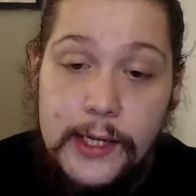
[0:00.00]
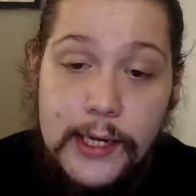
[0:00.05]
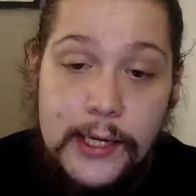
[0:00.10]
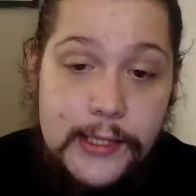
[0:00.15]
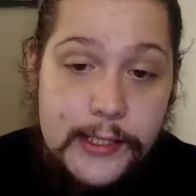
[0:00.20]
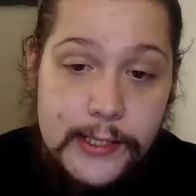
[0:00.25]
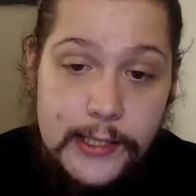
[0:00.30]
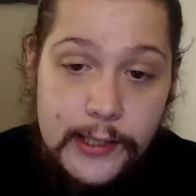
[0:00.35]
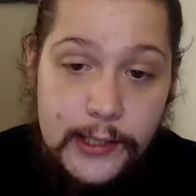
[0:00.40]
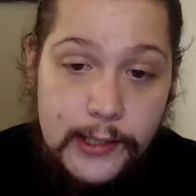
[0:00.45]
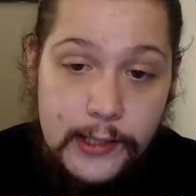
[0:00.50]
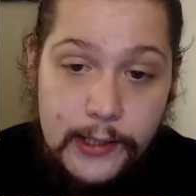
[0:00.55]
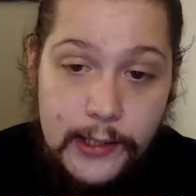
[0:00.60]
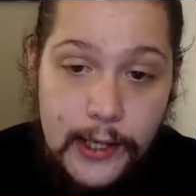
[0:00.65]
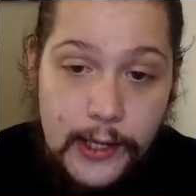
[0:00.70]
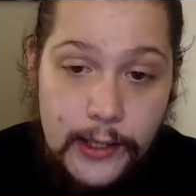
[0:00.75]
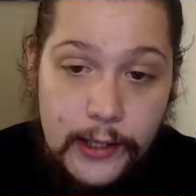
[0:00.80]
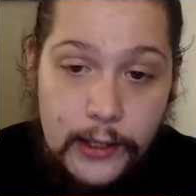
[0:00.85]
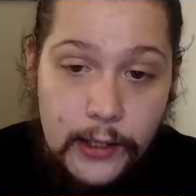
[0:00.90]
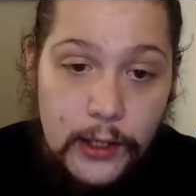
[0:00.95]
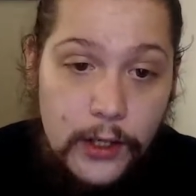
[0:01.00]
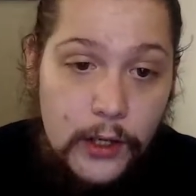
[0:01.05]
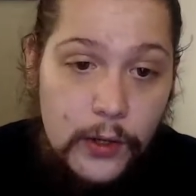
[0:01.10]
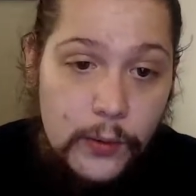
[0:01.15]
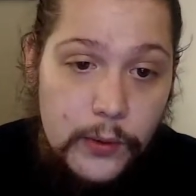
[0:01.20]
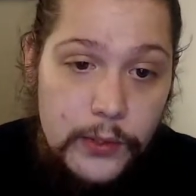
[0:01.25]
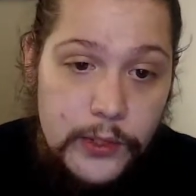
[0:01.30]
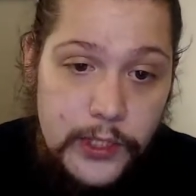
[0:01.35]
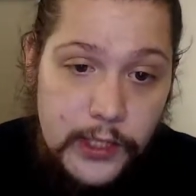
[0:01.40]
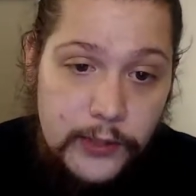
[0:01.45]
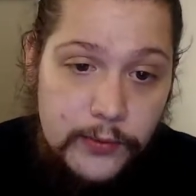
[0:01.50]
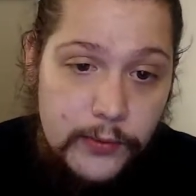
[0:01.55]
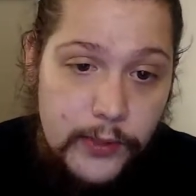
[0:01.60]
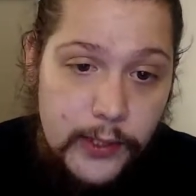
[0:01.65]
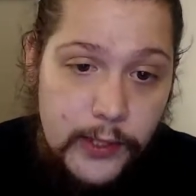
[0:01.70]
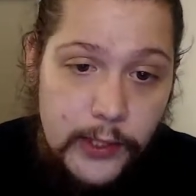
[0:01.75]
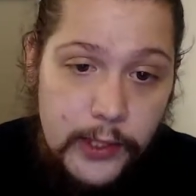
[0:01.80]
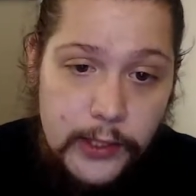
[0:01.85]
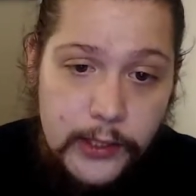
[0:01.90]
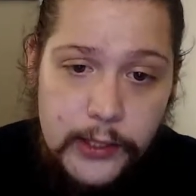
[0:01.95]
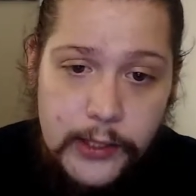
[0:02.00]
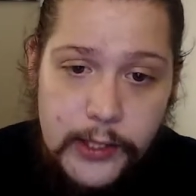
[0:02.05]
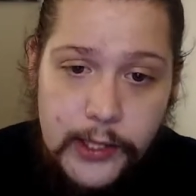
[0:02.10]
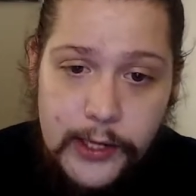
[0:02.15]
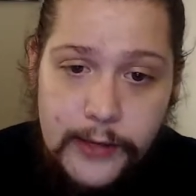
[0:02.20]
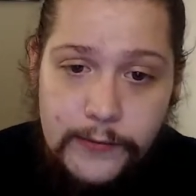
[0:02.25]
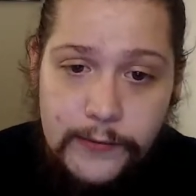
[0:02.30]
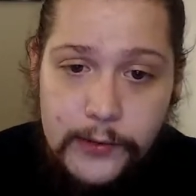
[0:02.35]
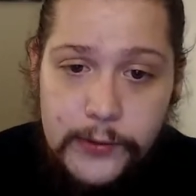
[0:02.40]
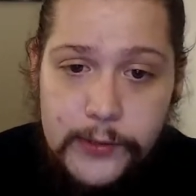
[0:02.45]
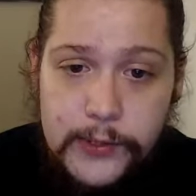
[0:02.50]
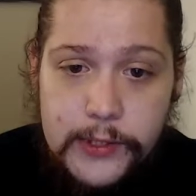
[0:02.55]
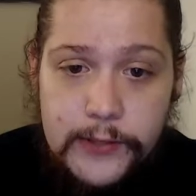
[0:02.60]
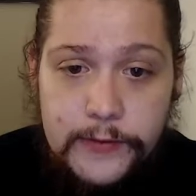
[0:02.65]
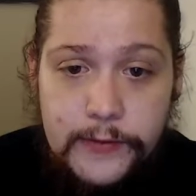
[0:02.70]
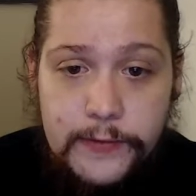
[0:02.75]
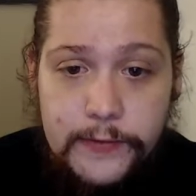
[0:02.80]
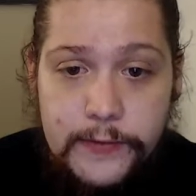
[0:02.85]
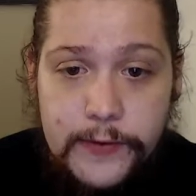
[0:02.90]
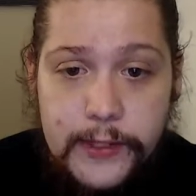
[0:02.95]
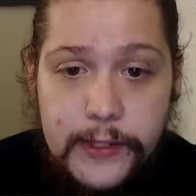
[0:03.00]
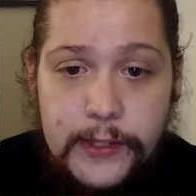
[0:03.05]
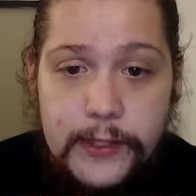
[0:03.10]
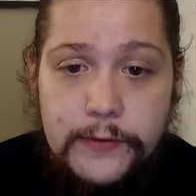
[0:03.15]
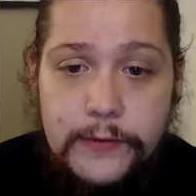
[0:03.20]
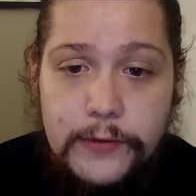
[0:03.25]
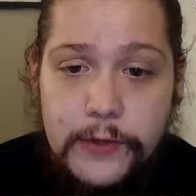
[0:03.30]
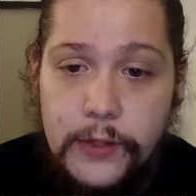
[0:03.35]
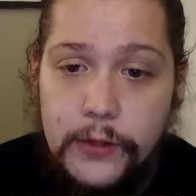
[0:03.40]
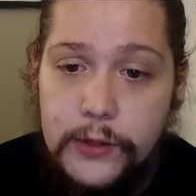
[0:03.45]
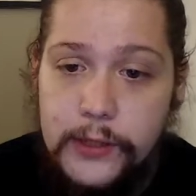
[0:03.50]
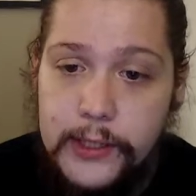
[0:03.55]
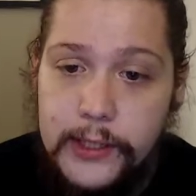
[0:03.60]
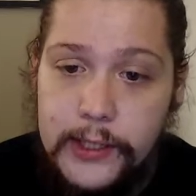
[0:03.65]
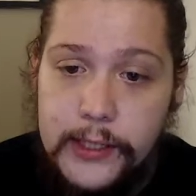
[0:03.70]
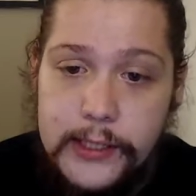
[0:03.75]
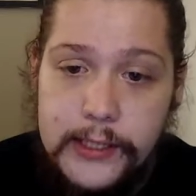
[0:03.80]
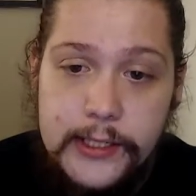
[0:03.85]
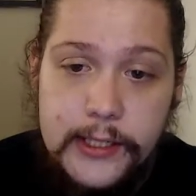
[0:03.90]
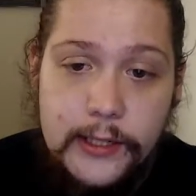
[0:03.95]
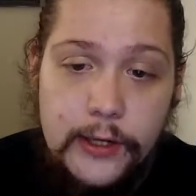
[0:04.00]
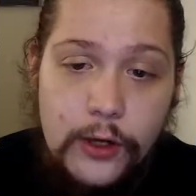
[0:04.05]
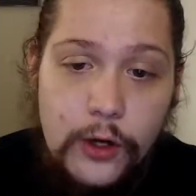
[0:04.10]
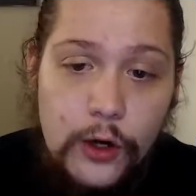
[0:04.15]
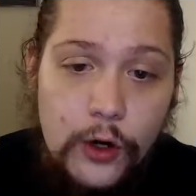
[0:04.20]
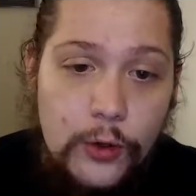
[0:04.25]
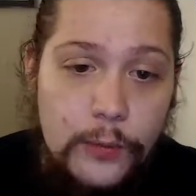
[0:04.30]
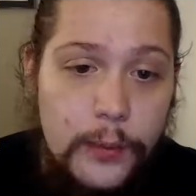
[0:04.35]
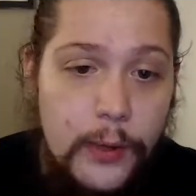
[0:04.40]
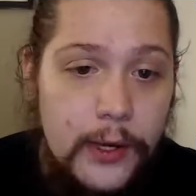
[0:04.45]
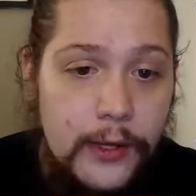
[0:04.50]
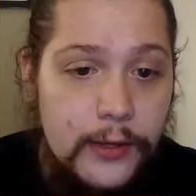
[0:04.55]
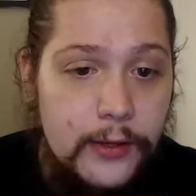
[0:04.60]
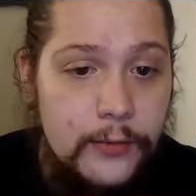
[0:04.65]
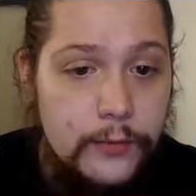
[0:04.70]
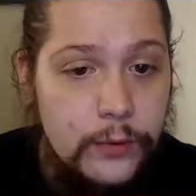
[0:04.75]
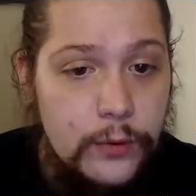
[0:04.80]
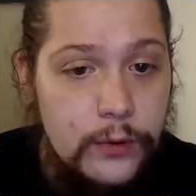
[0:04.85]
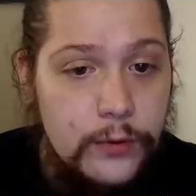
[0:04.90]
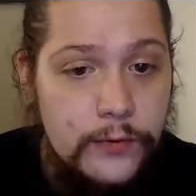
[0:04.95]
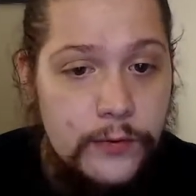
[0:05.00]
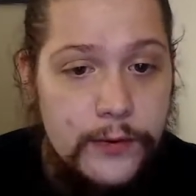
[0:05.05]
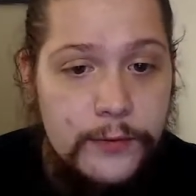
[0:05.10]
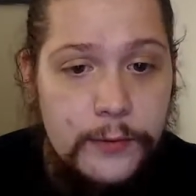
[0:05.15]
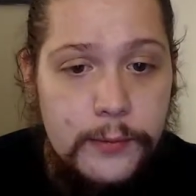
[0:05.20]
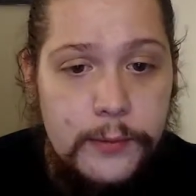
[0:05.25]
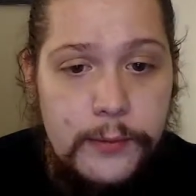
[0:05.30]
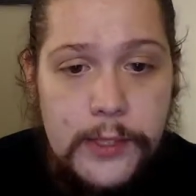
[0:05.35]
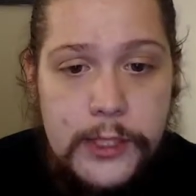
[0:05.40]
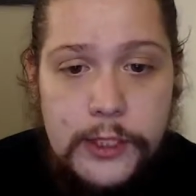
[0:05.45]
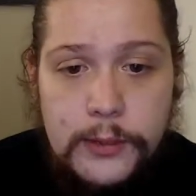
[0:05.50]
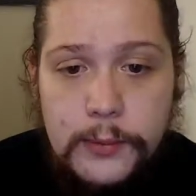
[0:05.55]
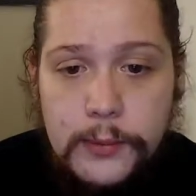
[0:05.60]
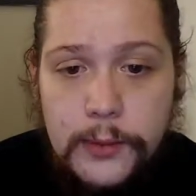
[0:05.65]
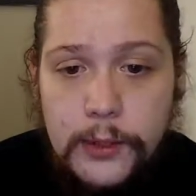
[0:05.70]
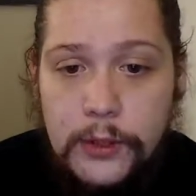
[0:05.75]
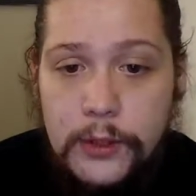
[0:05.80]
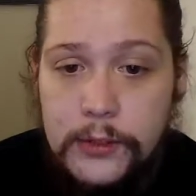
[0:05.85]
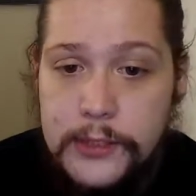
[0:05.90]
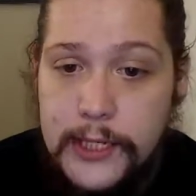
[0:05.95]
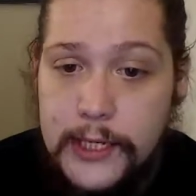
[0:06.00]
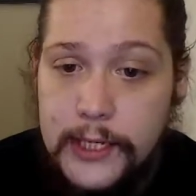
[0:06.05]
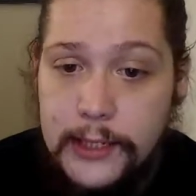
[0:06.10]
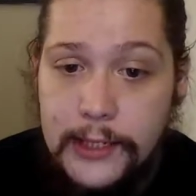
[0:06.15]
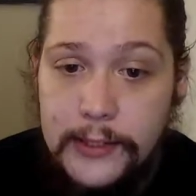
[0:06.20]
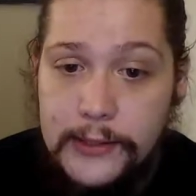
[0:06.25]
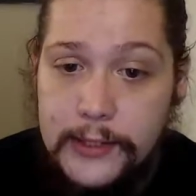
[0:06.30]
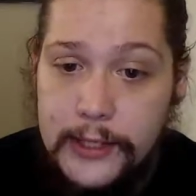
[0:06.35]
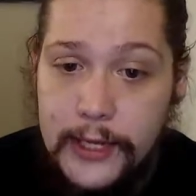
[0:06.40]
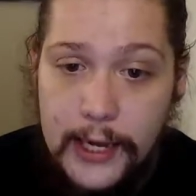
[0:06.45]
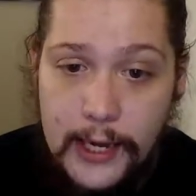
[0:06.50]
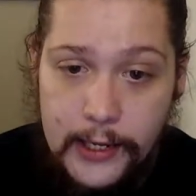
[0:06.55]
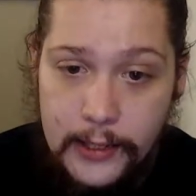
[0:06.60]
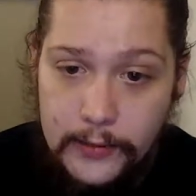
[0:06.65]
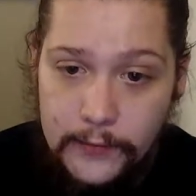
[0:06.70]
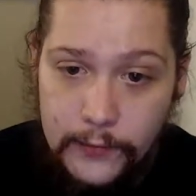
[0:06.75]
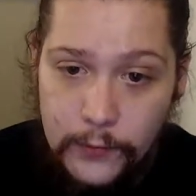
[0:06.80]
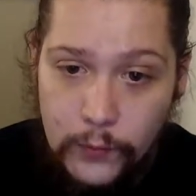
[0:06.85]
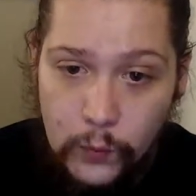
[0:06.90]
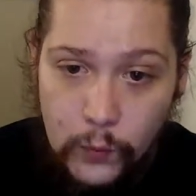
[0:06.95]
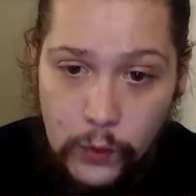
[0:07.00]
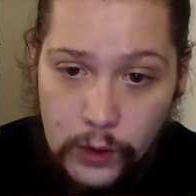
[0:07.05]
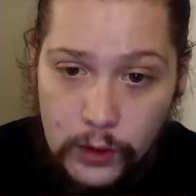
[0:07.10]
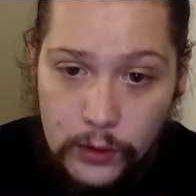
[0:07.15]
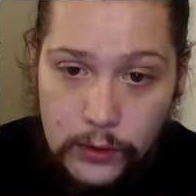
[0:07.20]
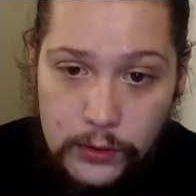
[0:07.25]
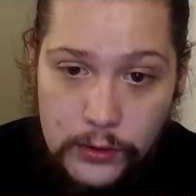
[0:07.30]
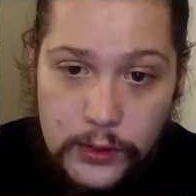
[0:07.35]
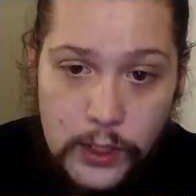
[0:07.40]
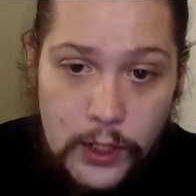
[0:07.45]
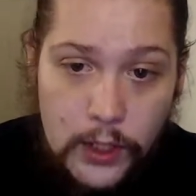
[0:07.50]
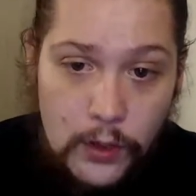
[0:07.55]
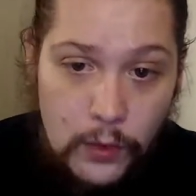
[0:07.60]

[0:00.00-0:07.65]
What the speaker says: A silly letter, which he had written under the influence of a feeling of loneliness and hope on the roof of a miserable hotel at the end of the world.